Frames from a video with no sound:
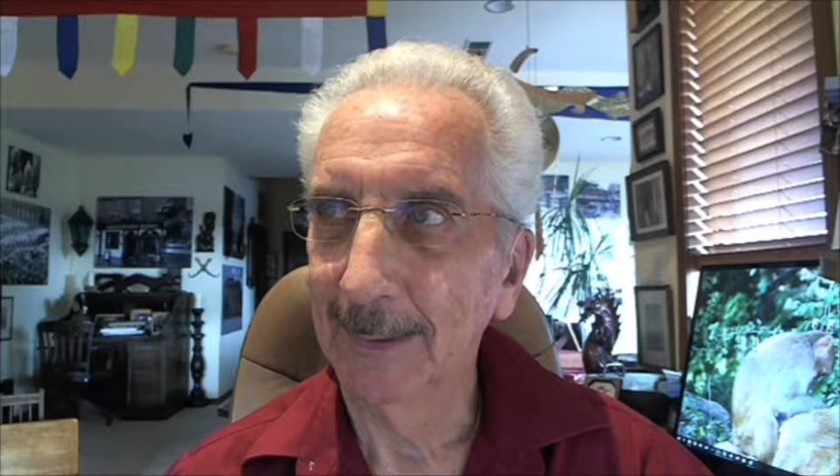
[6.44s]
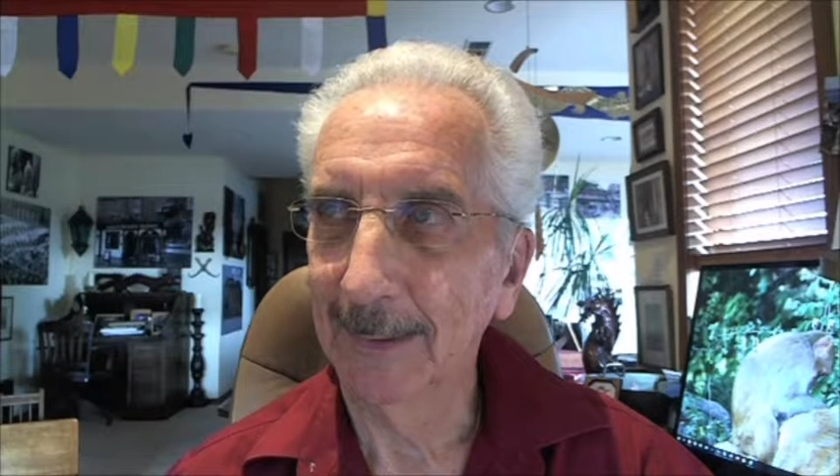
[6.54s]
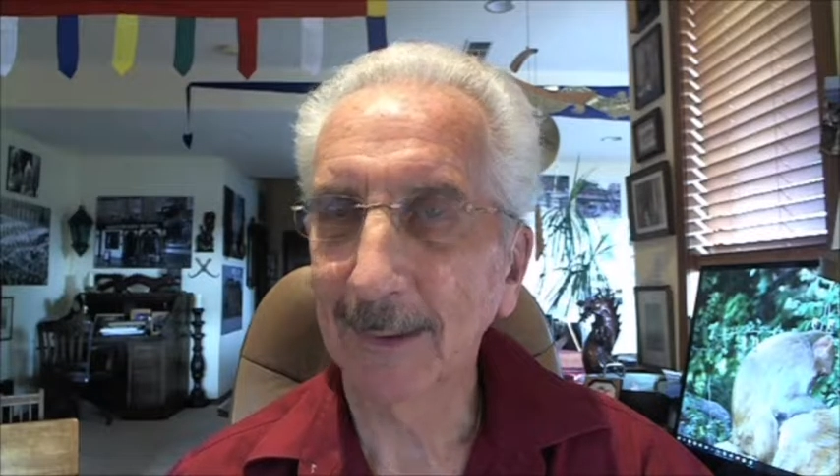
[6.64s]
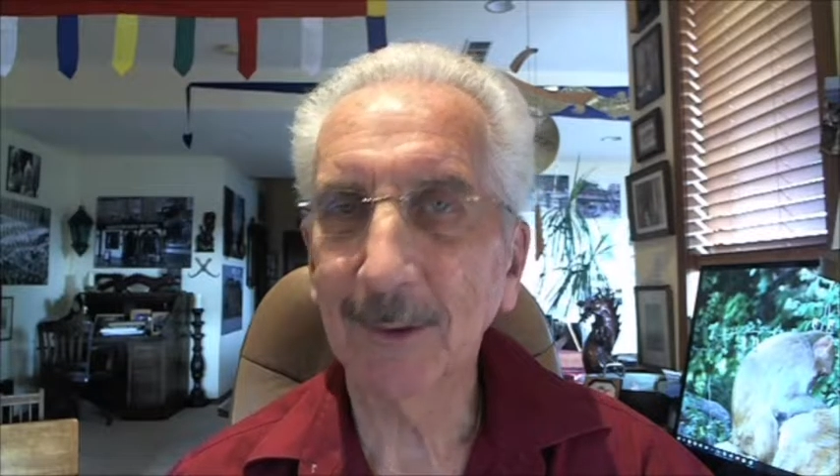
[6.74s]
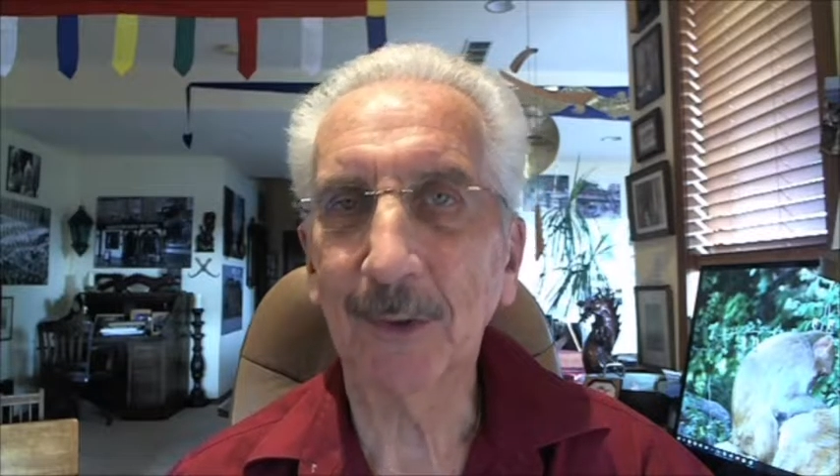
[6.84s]

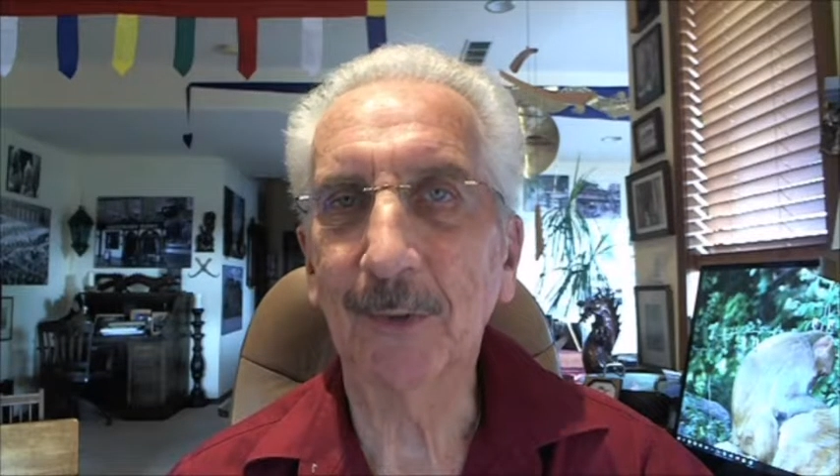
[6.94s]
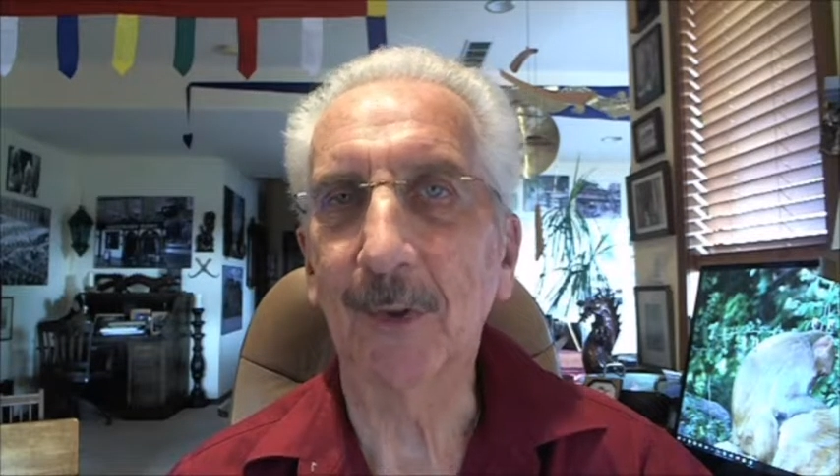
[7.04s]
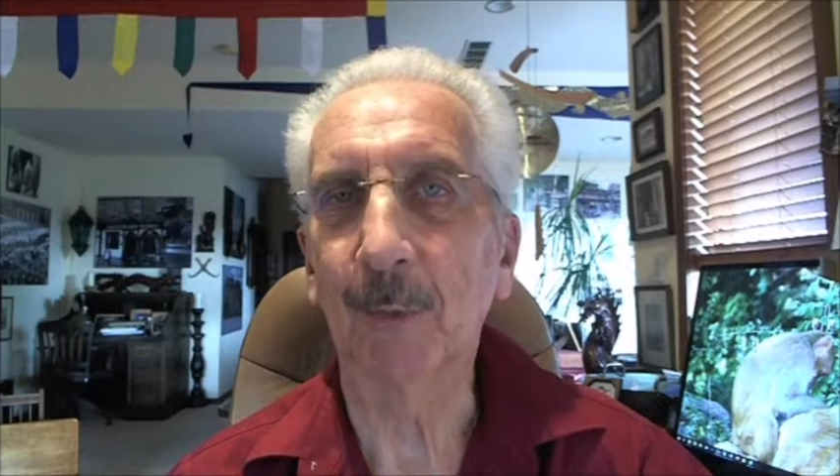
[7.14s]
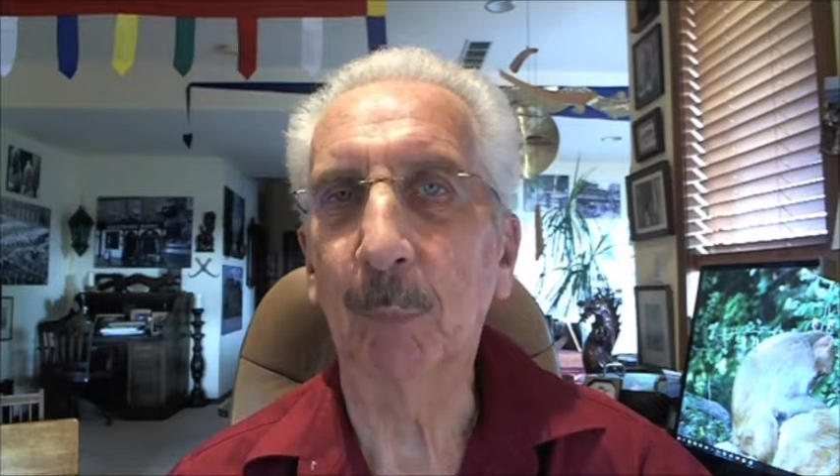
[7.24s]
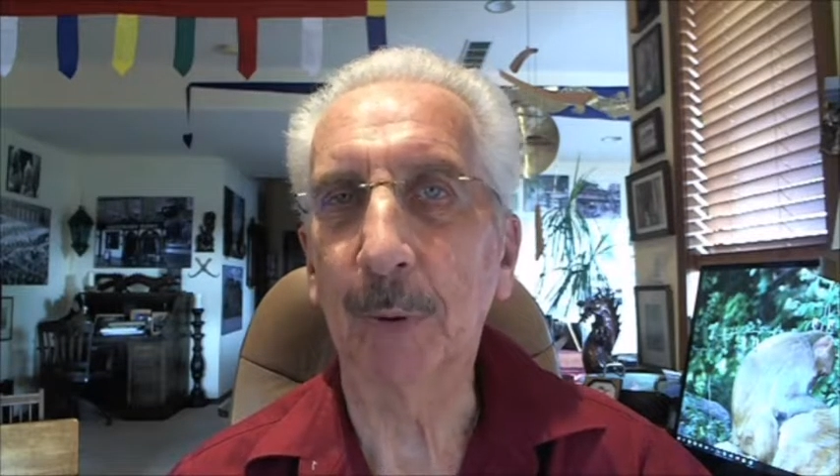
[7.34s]
not just
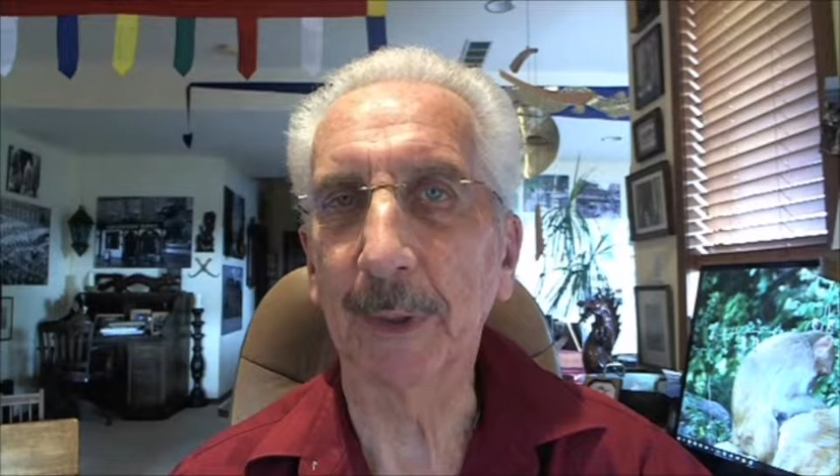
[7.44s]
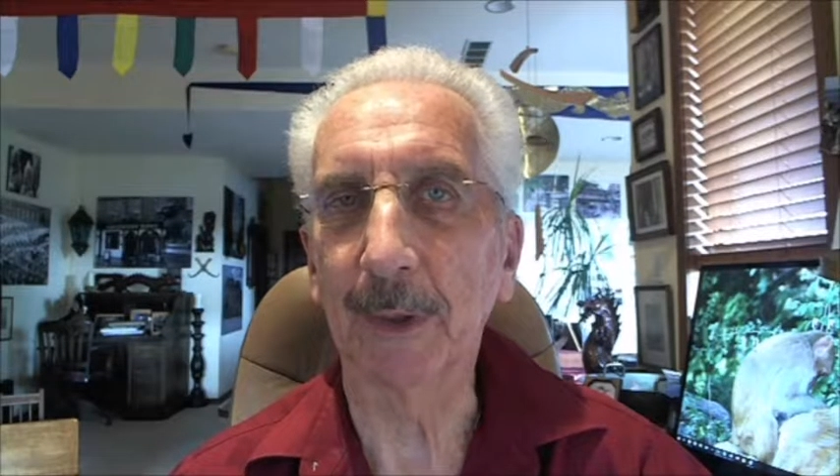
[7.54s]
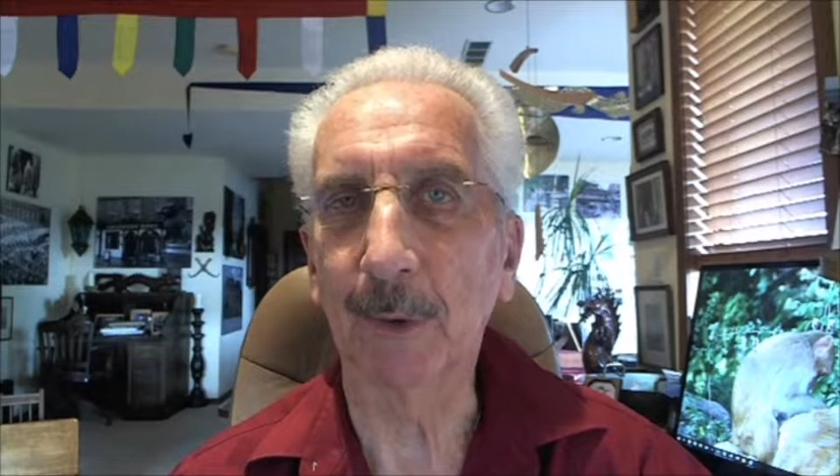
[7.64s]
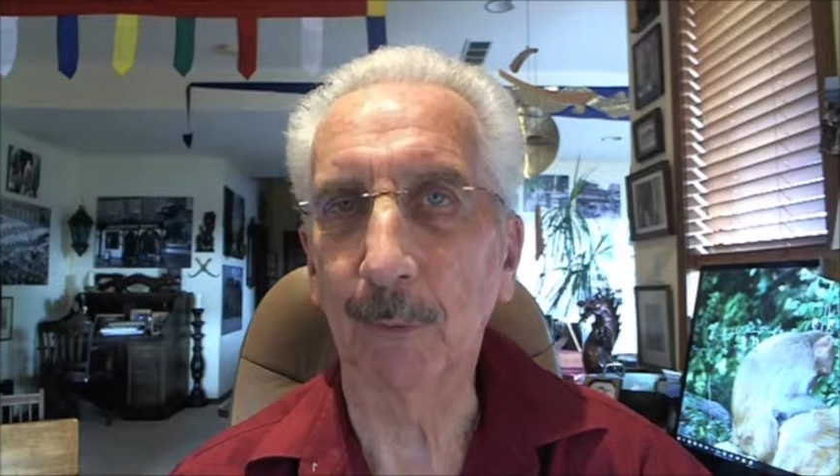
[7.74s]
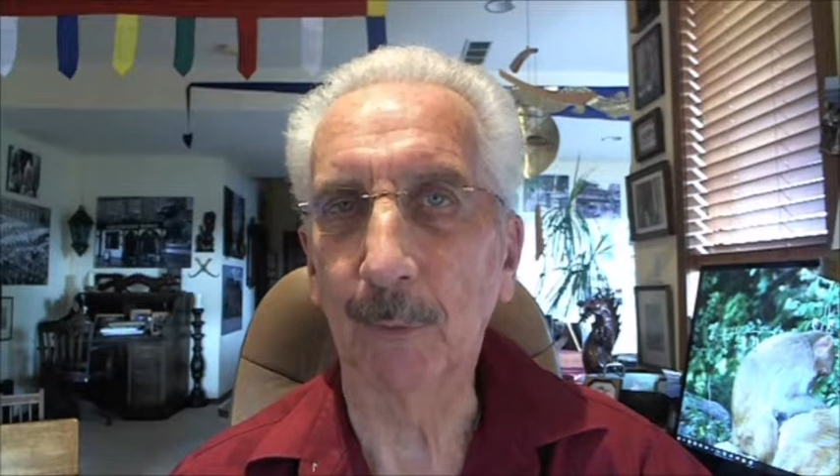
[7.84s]
his
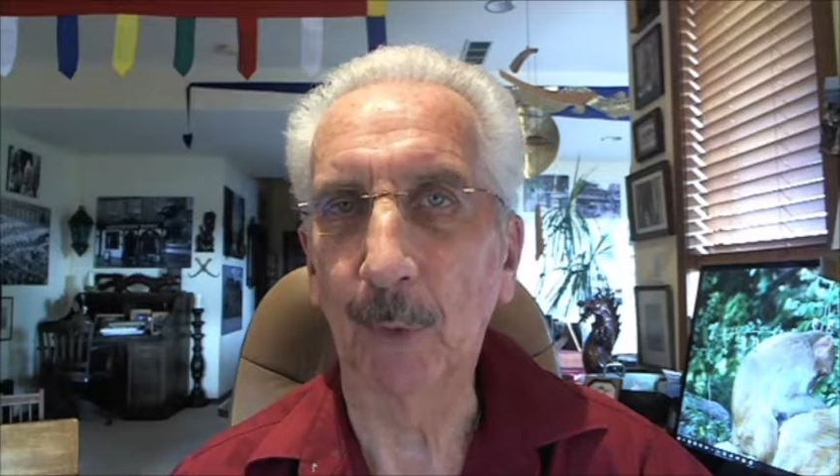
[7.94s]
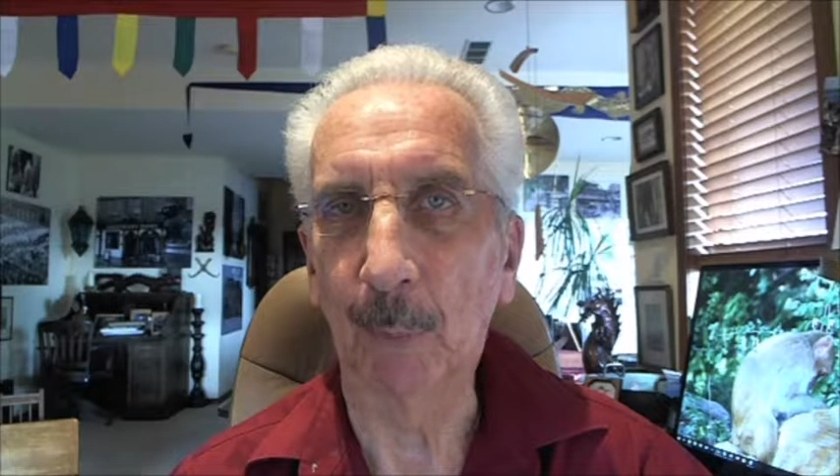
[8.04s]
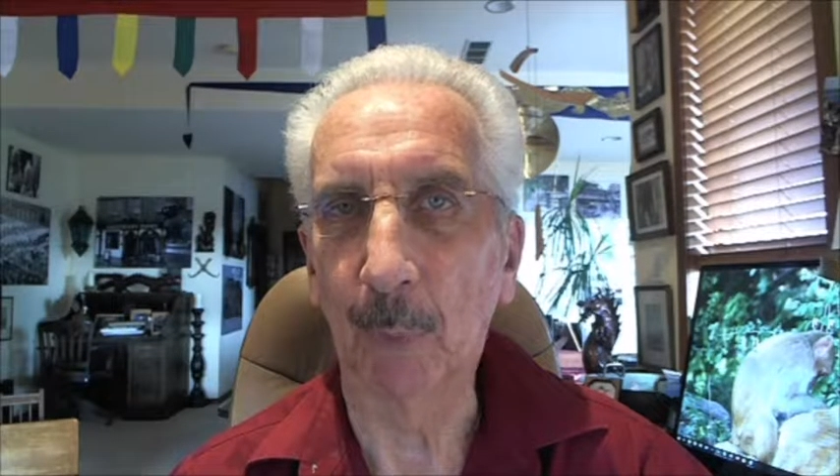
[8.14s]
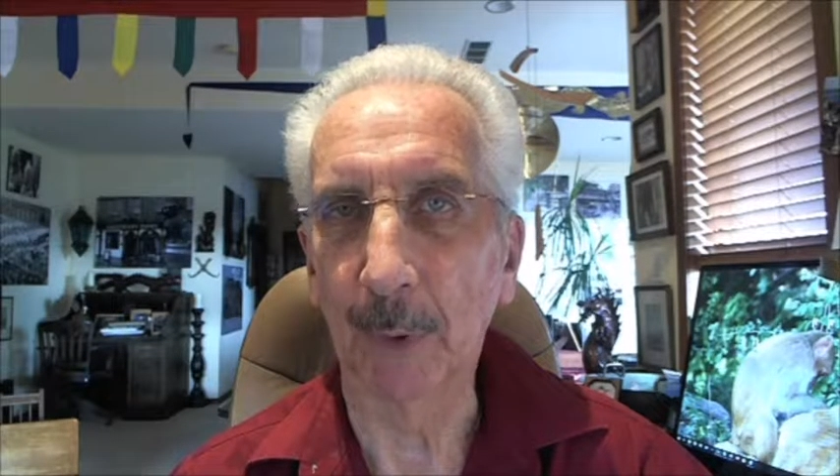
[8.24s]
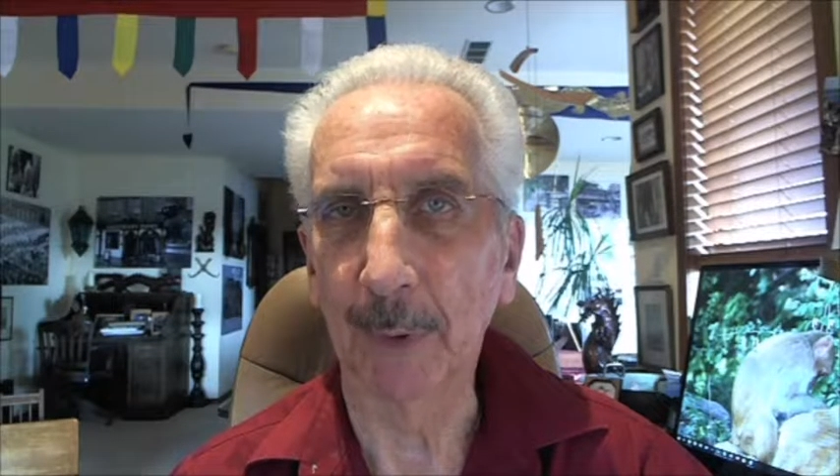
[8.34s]
political
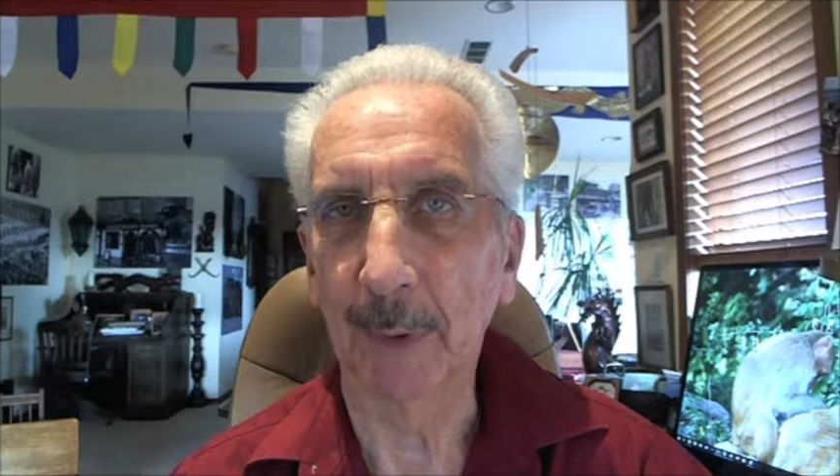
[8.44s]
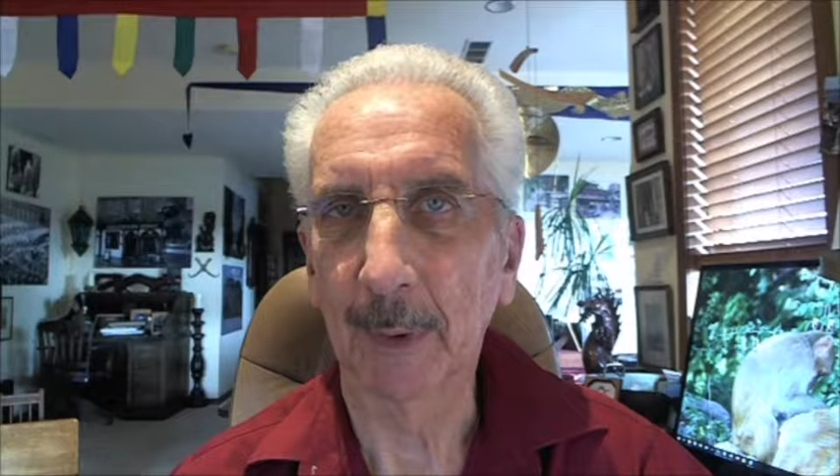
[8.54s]
viewpoint,